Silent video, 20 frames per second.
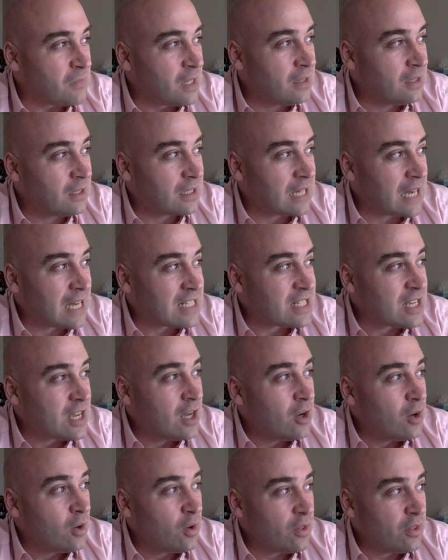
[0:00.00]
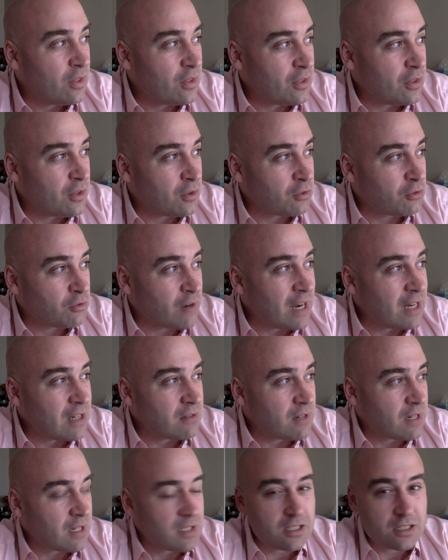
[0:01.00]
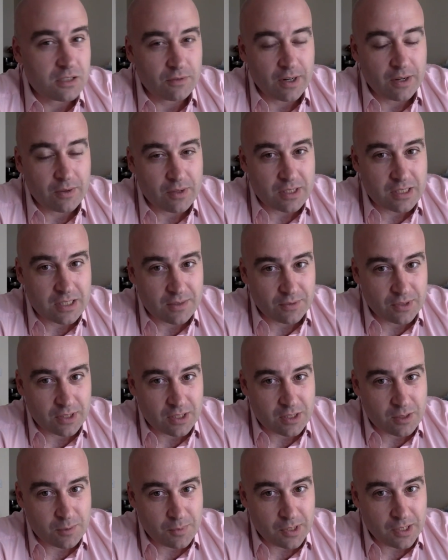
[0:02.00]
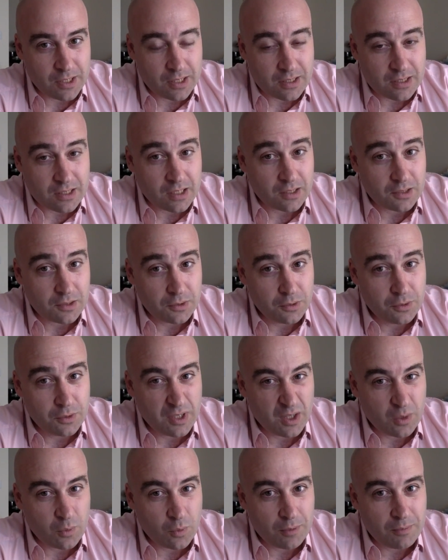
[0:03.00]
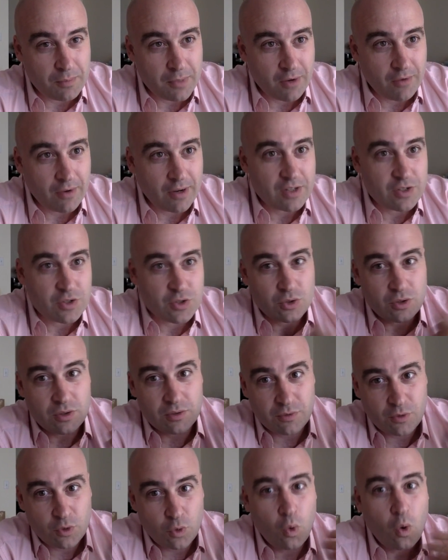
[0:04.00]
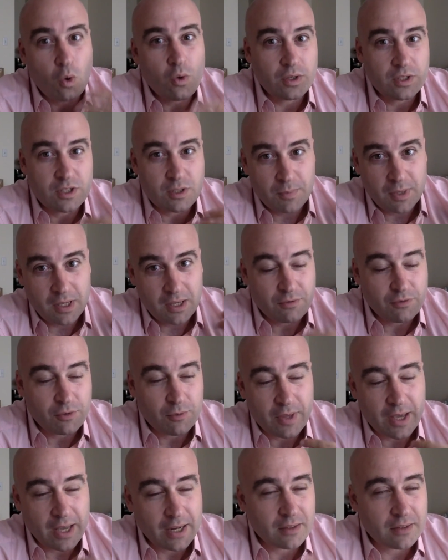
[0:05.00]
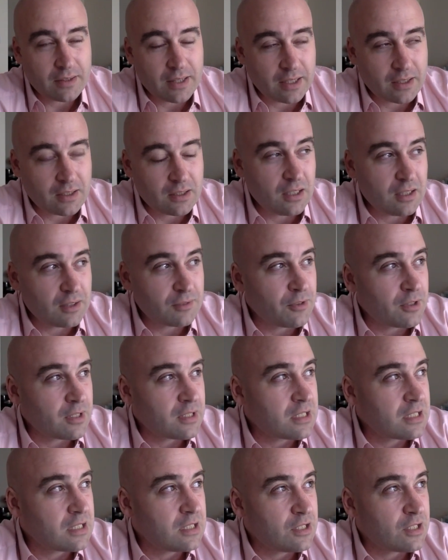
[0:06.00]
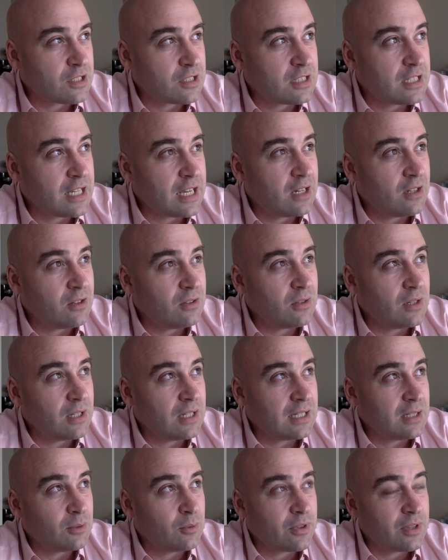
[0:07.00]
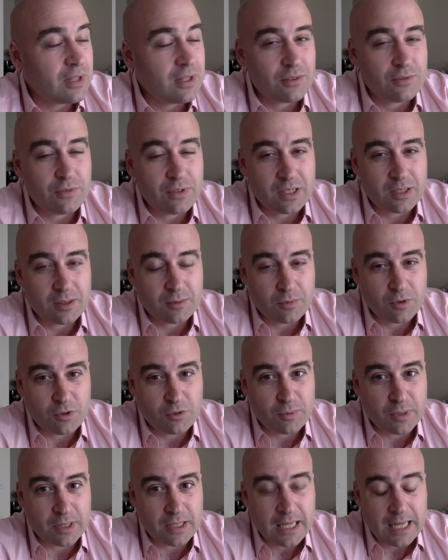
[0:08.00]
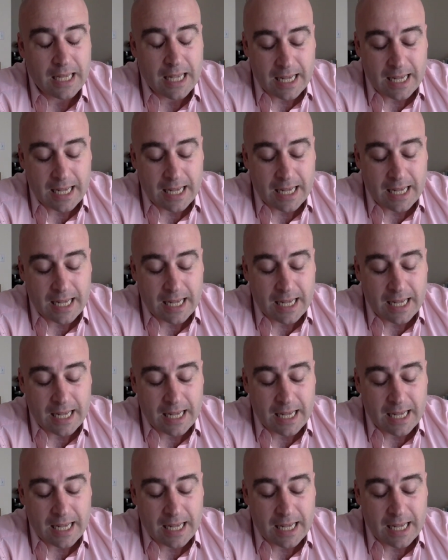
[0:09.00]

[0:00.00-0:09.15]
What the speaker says: Look, guys, the rhetoric surrounding civil disobedience, including what Marianne sort of quoted to me from that conference just now within the vegan movement,